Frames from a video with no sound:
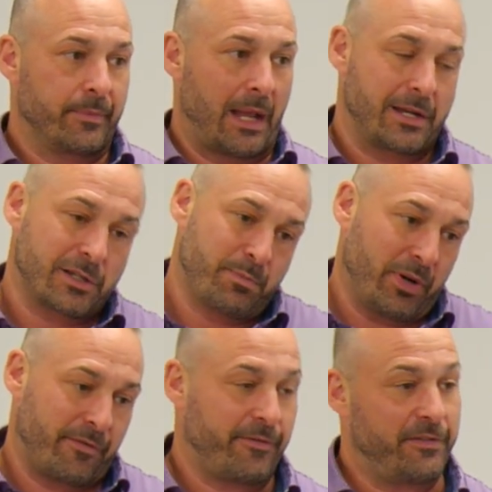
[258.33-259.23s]
I just
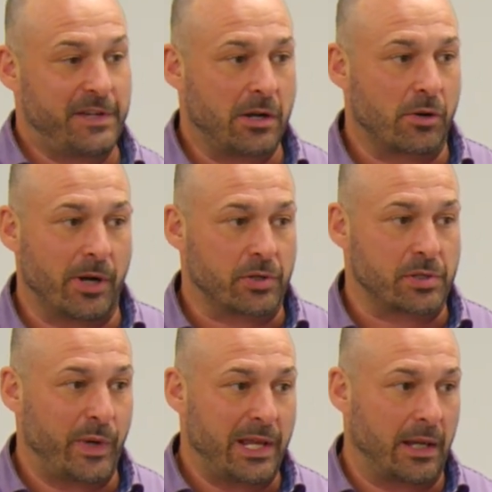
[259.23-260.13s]
put 1500
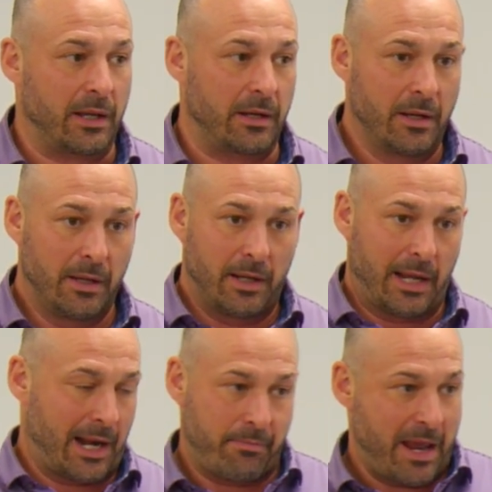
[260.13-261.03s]
bucks a week in,
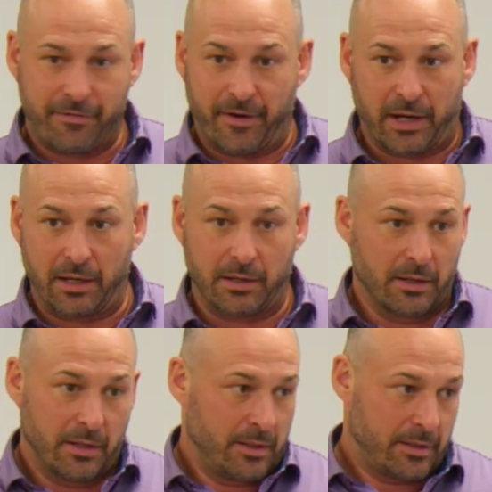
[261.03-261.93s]
and I'd make fucking
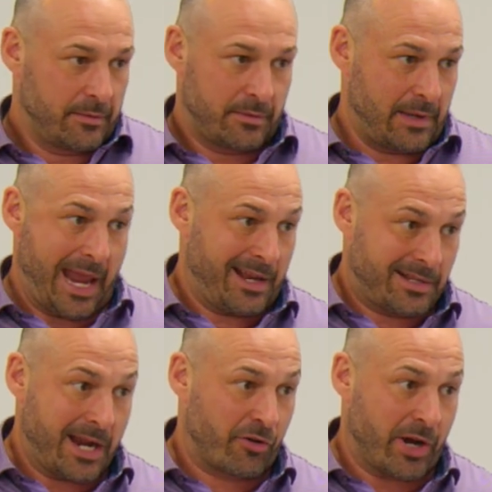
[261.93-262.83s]

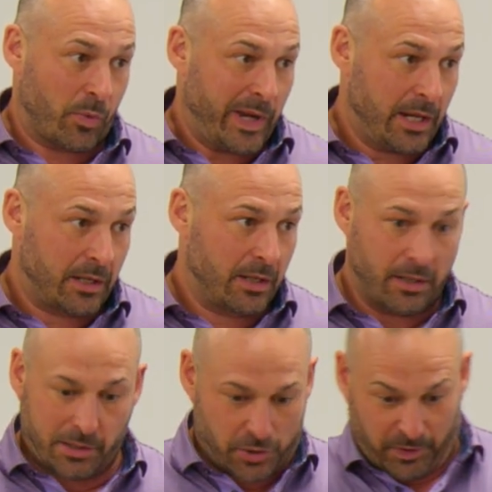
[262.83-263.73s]
eight, 10 grand a week
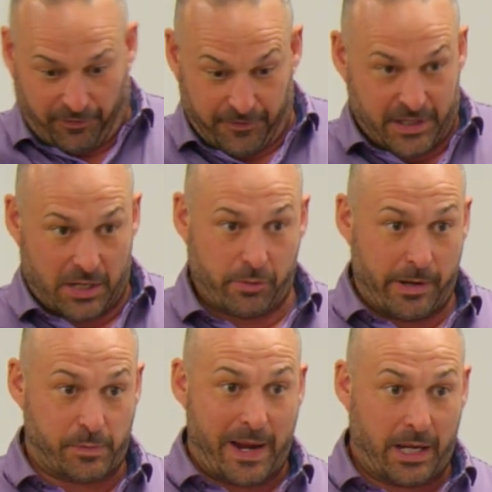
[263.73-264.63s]
and just put the 1500
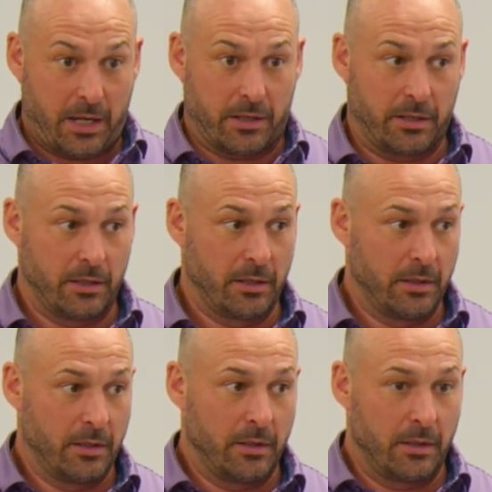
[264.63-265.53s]
bucks back in. And
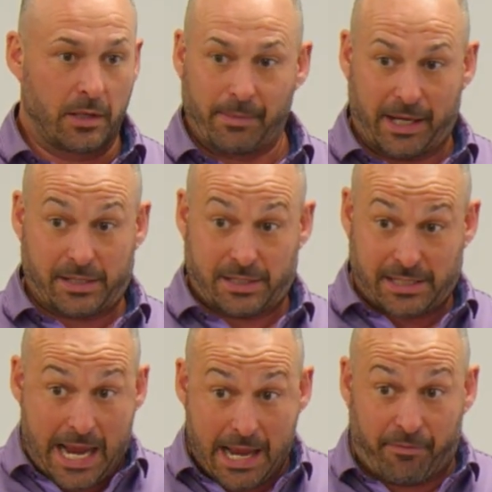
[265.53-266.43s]
I'm like, it's the
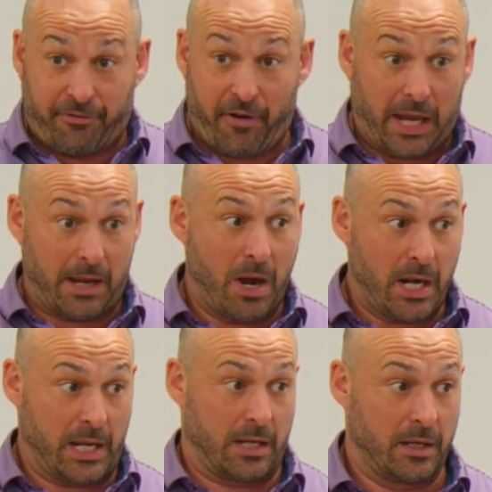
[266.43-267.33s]
same fucking
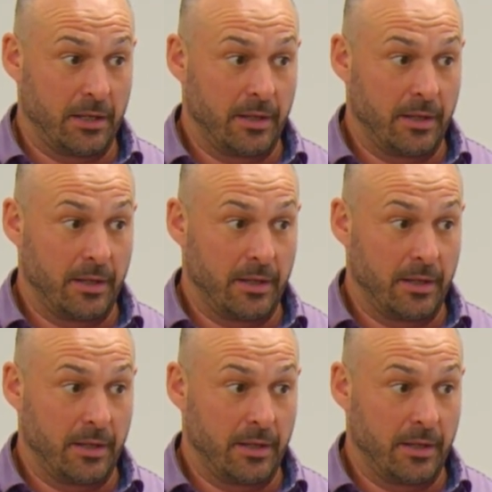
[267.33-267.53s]
money.